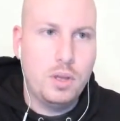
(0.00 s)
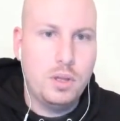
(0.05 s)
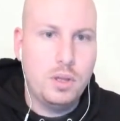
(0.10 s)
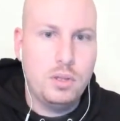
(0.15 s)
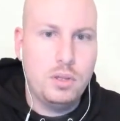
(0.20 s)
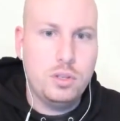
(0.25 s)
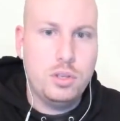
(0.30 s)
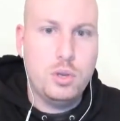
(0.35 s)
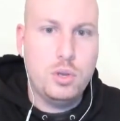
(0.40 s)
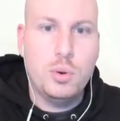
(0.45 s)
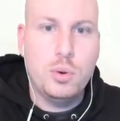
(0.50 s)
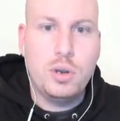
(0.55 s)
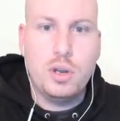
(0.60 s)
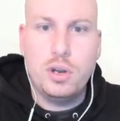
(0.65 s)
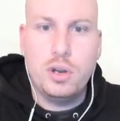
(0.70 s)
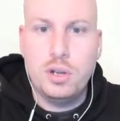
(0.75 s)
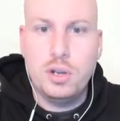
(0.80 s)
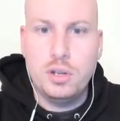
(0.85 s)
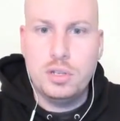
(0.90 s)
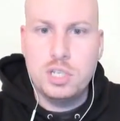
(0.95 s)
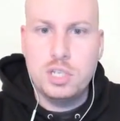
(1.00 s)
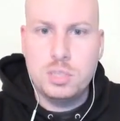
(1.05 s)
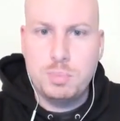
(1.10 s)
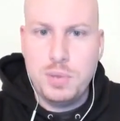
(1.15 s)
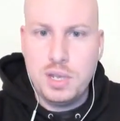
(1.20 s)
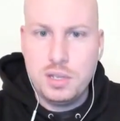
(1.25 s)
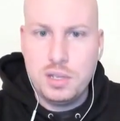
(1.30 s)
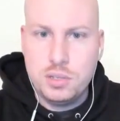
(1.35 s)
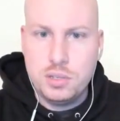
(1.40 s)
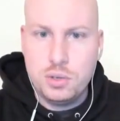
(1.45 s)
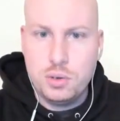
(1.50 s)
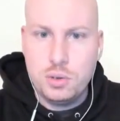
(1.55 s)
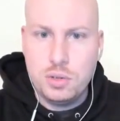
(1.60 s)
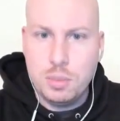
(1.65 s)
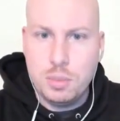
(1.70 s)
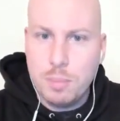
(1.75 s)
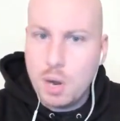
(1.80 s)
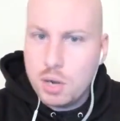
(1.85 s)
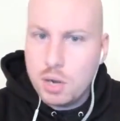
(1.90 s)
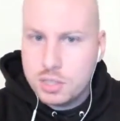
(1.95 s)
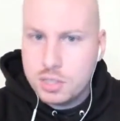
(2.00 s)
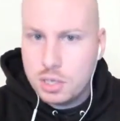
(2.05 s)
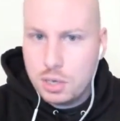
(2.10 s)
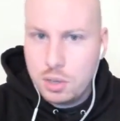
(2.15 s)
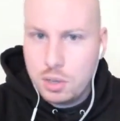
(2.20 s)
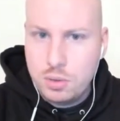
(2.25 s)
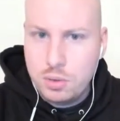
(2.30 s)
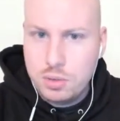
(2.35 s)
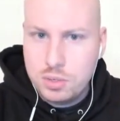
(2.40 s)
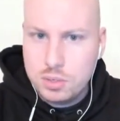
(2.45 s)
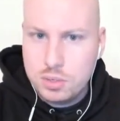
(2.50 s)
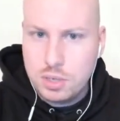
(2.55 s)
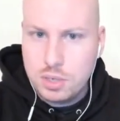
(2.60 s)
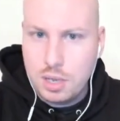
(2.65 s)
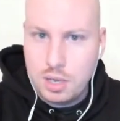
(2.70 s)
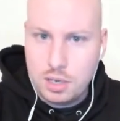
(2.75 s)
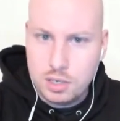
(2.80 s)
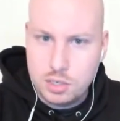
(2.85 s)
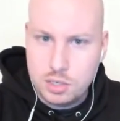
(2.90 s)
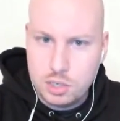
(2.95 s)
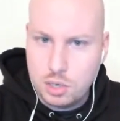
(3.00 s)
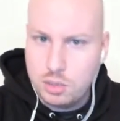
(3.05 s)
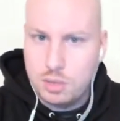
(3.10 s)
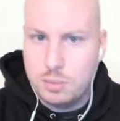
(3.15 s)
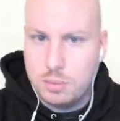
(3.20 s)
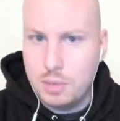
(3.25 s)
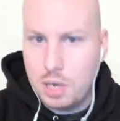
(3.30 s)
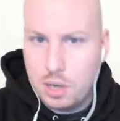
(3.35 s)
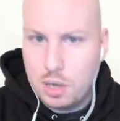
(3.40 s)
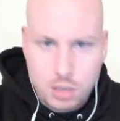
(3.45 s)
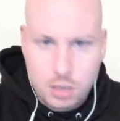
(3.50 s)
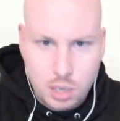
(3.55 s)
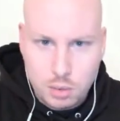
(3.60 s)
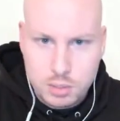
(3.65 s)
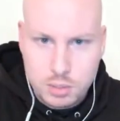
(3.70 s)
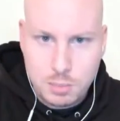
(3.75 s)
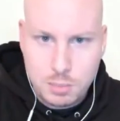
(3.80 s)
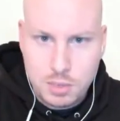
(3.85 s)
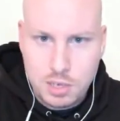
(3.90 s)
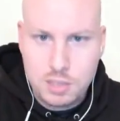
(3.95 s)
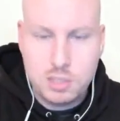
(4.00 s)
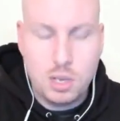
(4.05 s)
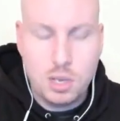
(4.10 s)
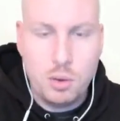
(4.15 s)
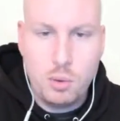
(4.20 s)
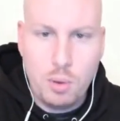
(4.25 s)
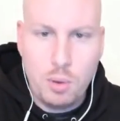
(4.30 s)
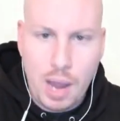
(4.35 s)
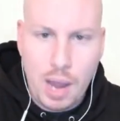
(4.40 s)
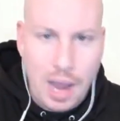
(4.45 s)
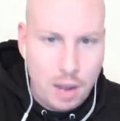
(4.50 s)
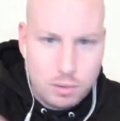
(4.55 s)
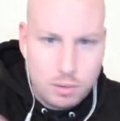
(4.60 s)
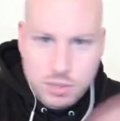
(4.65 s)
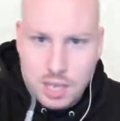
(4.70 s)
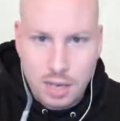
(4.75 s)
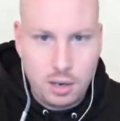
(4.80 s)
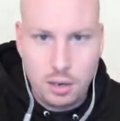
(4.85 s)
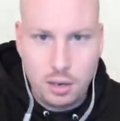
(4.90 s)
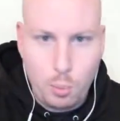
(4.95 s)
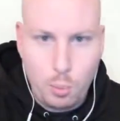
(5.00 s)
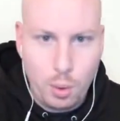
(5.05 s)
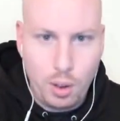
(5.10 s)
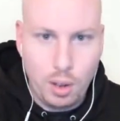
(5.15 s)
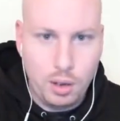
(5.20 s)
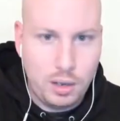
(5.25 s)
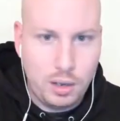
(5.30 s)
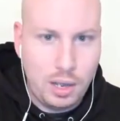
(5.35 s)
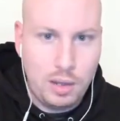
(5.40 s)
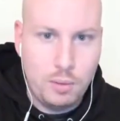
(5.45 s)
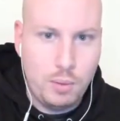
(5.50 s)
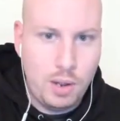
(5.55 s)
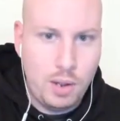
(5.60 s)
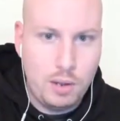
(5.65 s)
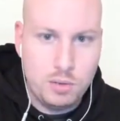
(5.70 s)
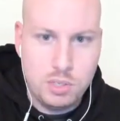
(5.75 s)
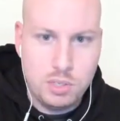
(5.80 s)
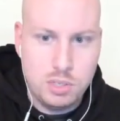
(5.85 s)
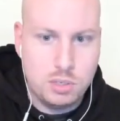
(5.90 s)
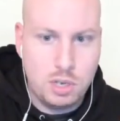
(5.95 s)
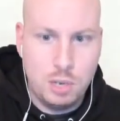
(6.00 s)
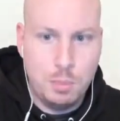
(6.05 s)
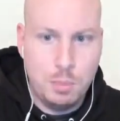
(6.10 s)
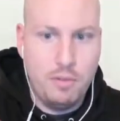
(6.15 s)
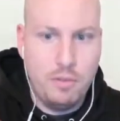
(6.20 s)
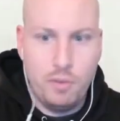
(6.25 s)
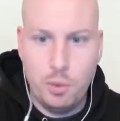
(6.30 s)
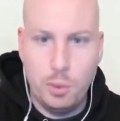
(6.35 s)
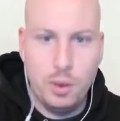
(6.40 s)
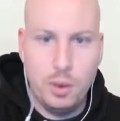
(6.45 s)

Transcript: you were going to speak to the master nodes and show them the logo or something. So how's that going to work? How's this going to move forward?